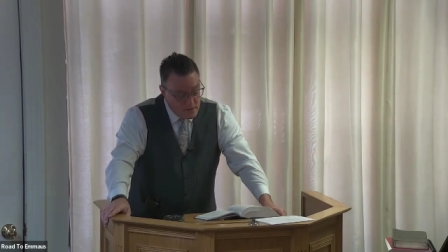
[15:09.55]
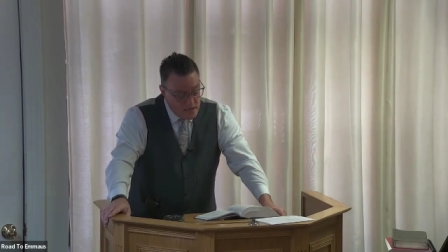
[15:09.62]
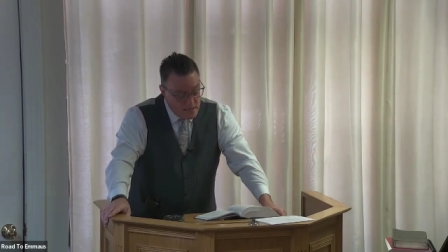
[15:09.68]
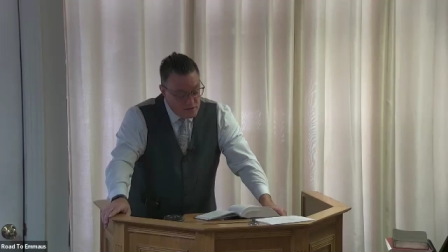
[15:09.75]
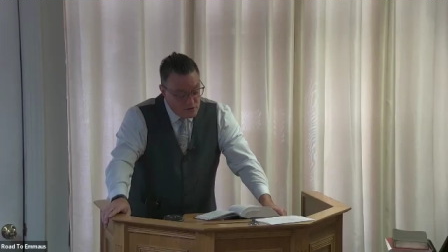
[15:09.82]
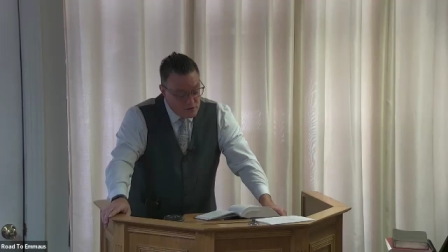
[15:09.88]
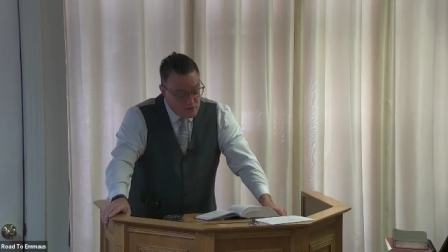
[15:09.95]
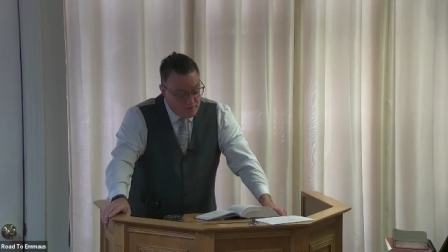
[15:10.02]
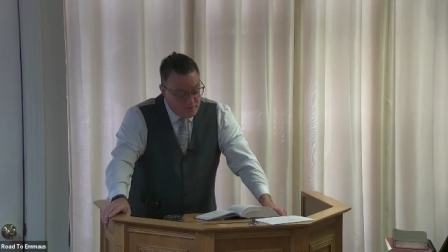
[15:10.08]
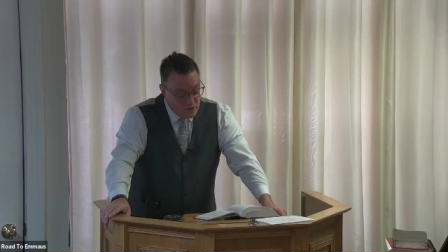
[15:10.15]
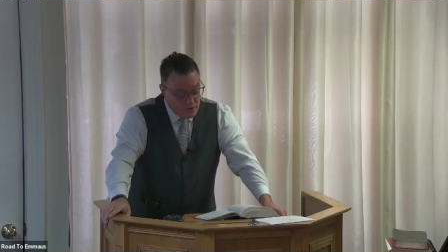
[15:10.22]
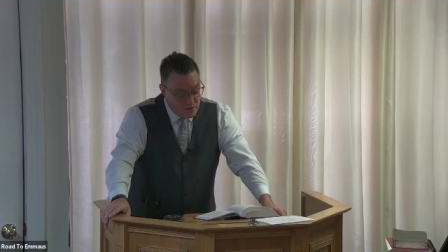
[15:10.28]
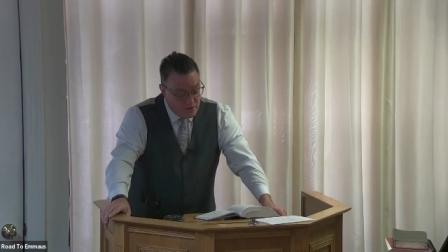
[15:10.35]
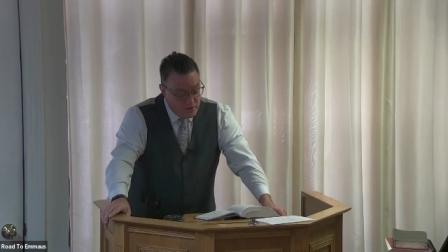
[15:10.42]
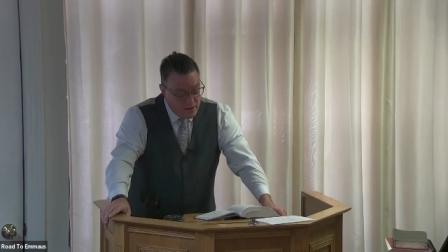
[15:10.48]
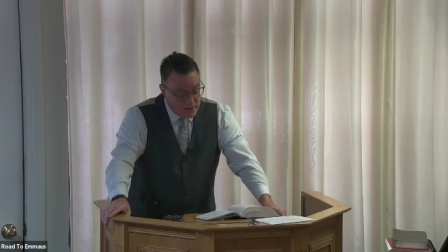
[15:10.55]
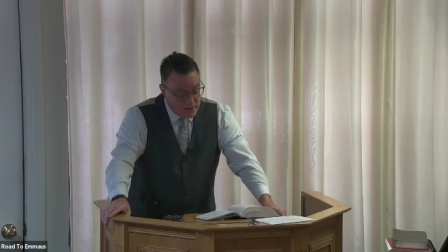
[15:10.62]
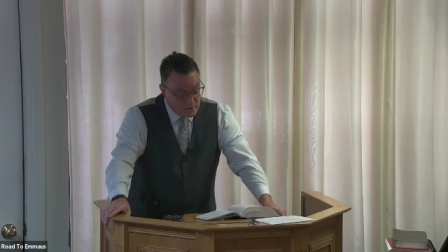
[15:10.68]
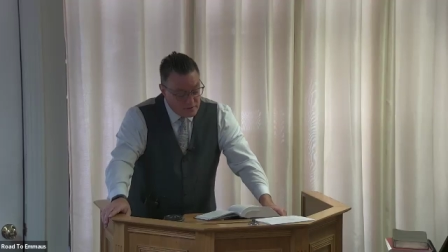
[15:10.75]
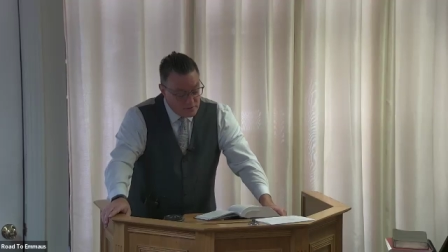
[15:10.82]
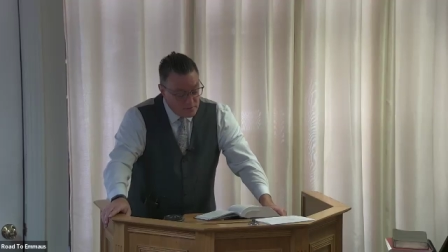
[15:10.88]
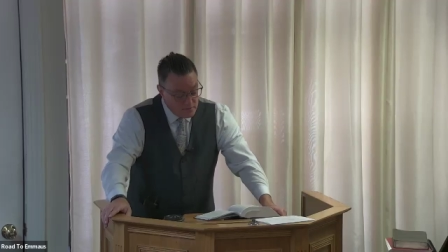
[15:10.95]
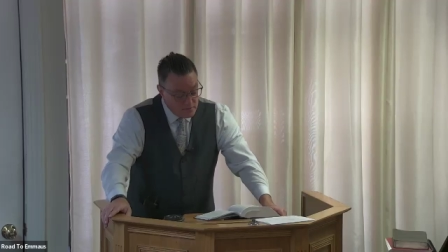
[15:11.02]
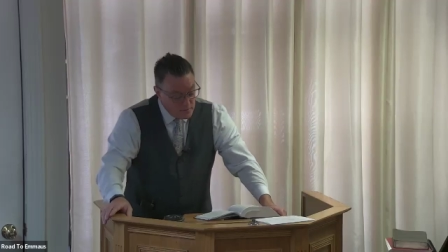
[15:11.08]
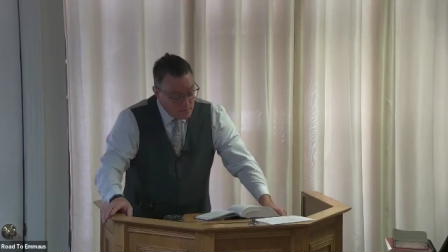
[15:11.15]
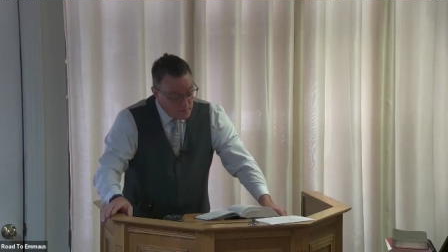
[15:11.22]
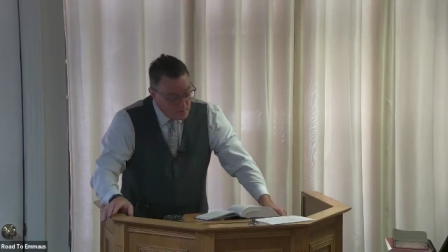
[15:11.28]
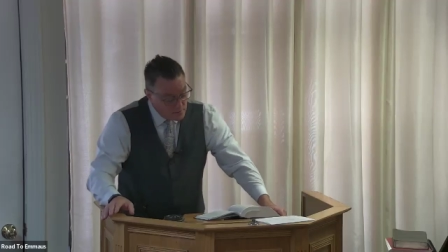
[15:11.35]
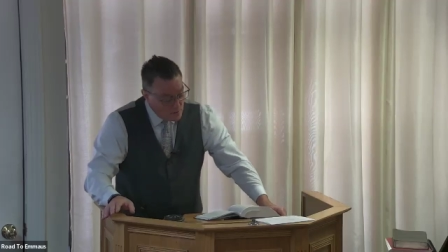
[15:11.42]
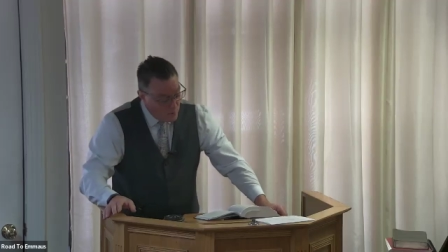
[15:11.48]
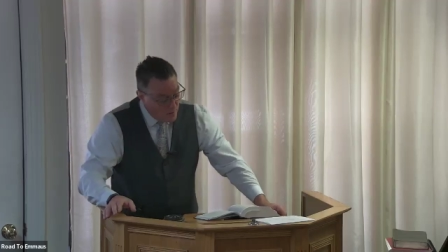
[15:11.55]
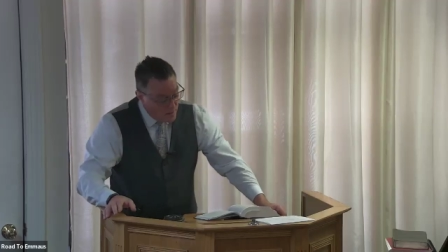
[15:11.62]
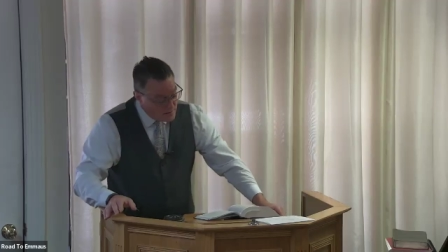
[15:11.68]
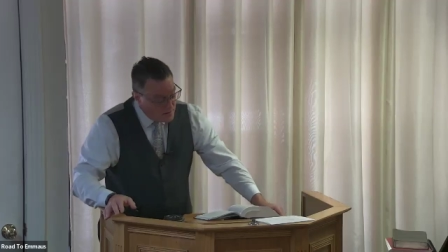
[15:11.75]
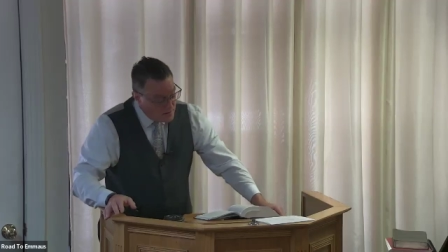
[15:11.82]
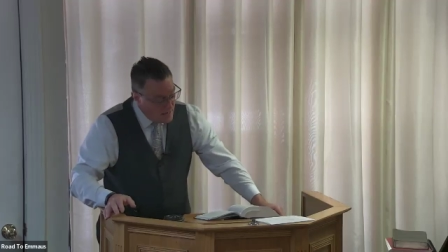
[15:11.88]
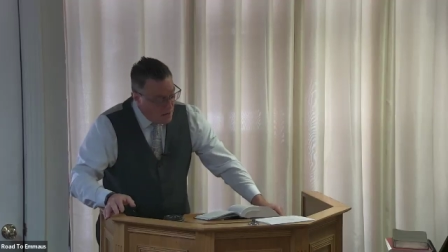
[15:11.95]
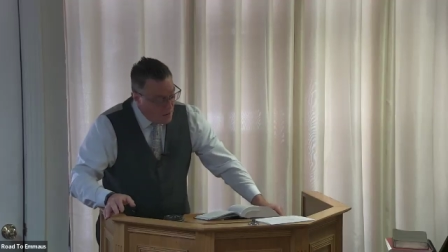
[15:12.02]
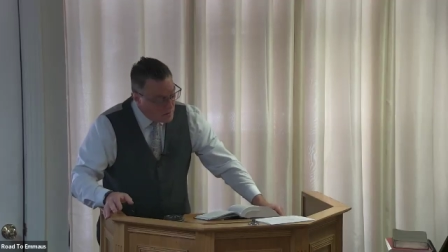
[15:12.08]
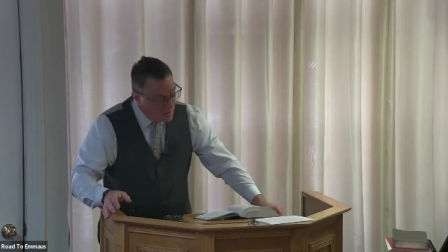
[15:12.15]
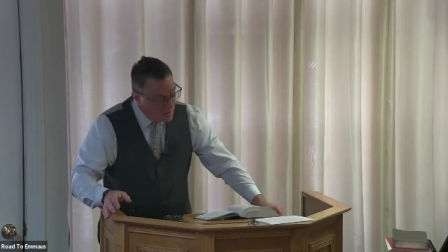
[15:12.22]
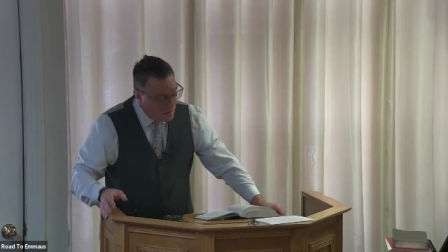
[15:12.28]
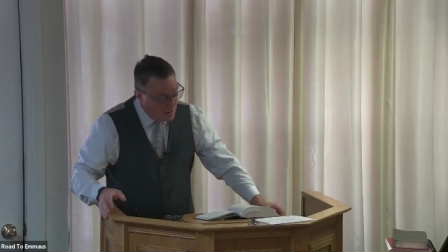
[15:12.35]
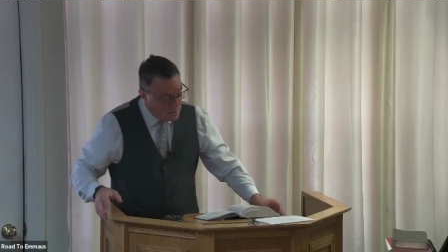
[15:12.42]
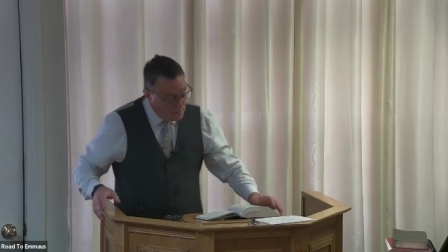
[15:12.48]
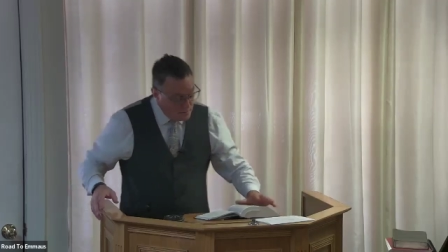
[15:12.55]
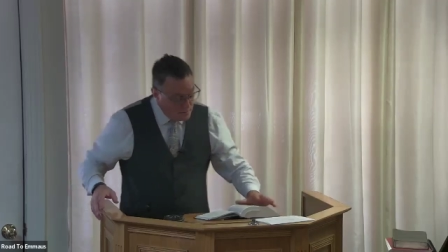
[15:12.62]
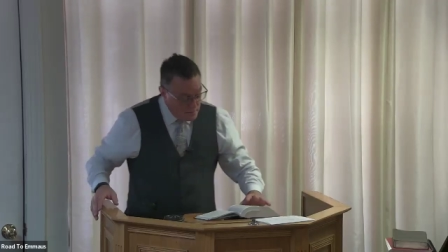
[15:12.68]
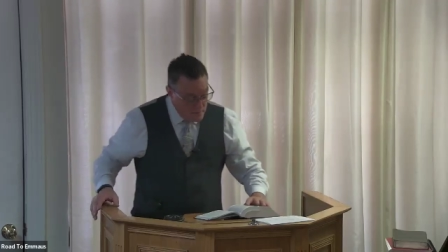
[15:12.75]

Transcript: teachers of good things, watch the alcohol,